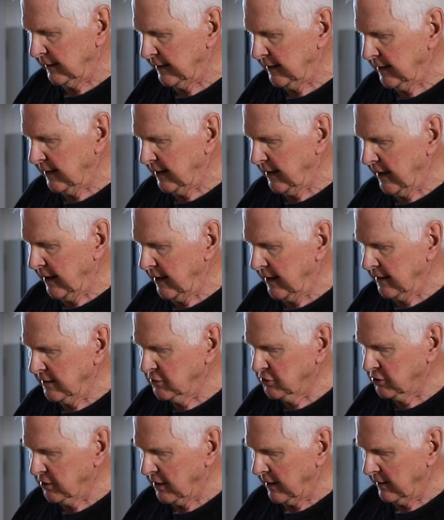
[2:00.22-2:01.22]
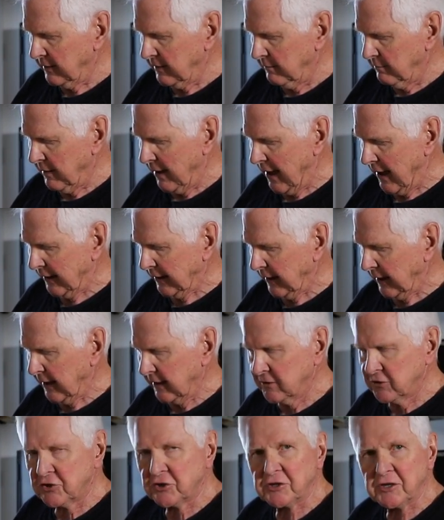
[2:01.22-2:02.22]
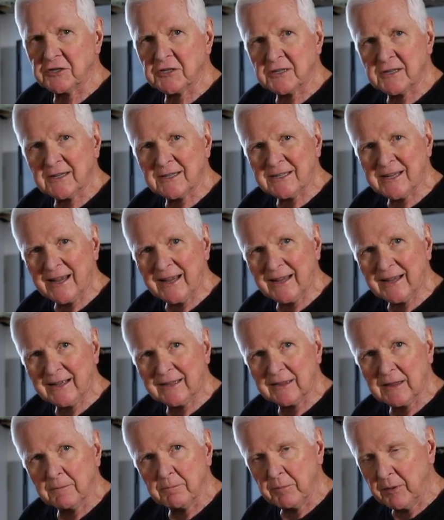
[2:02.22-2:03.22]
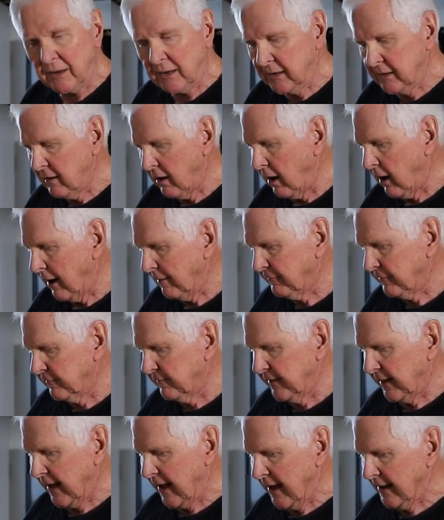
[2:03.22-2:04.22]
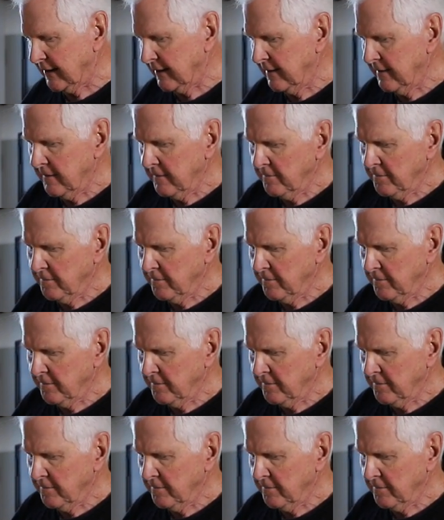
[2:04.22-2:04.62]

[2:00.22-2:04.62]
leading edge and the back edge just to take the bead off of that.